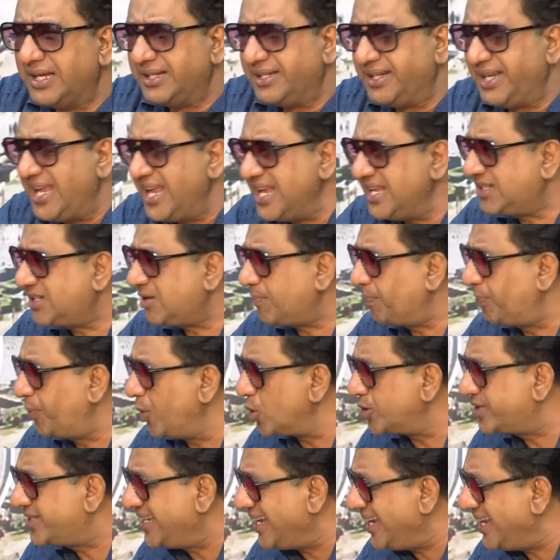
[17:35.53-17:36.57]
These
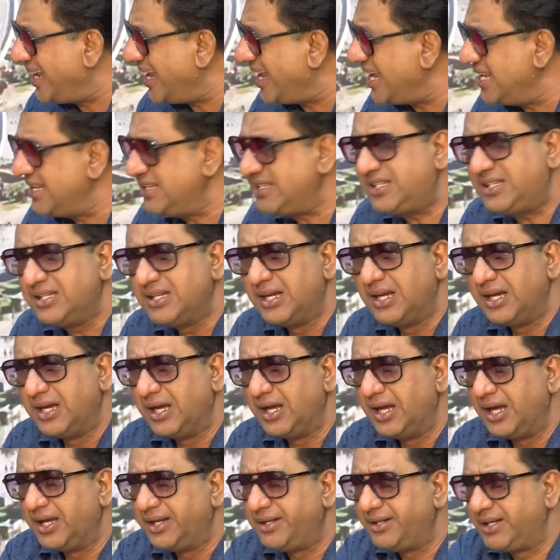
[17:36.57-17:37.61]
proceedings,
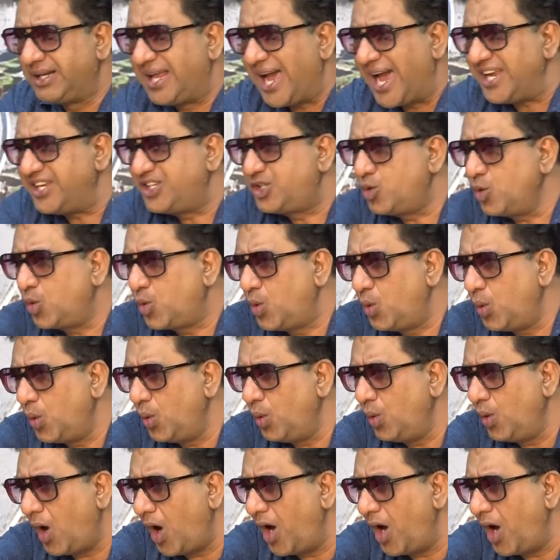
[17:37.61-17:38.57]
Gaisuku,